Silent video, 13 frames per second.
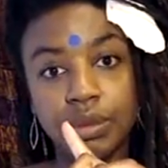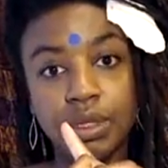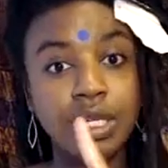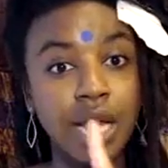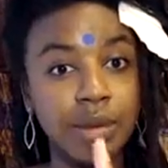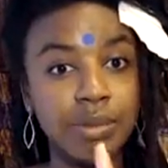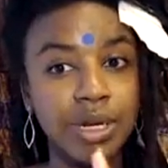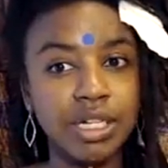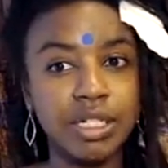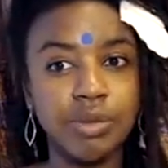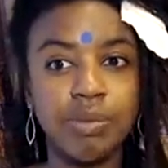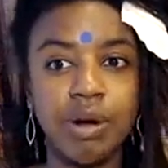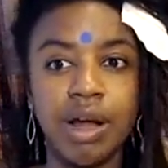9 minutes
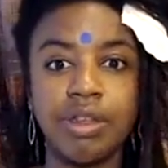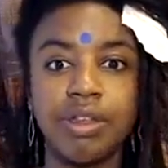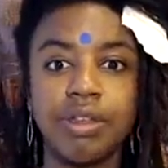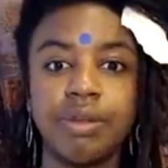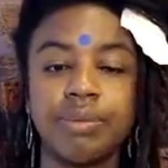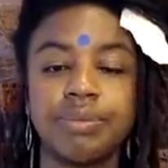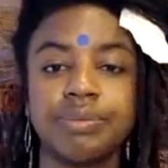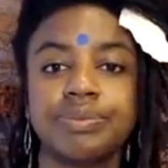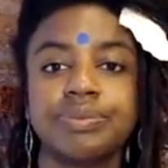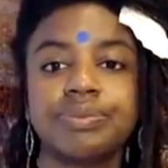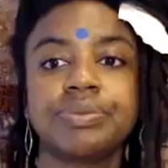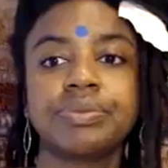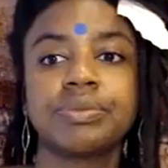of breath.
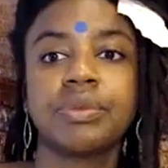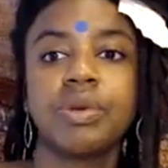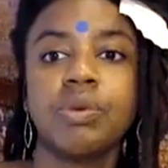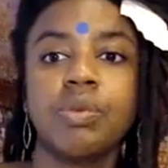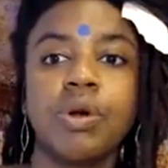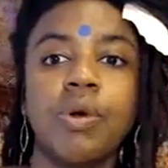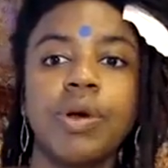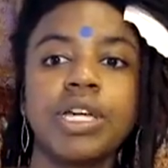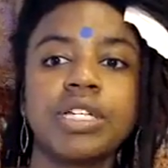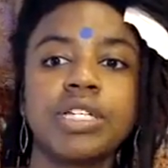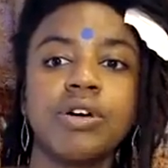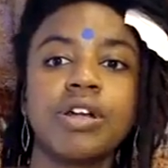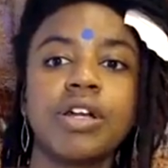We're going
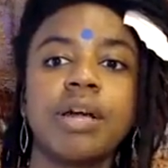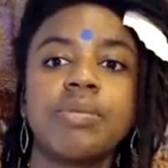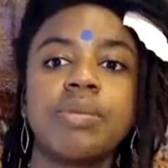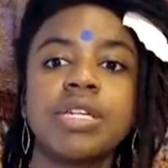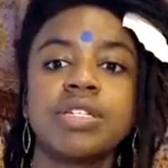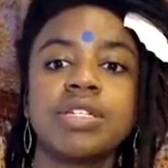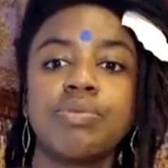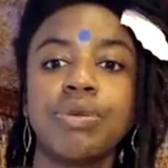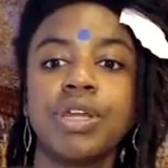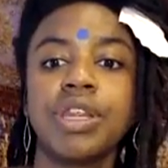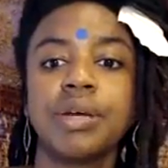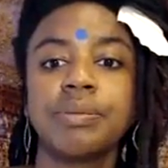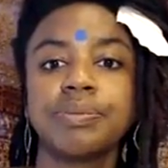into our 9 minutes of
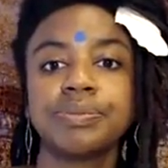breathing.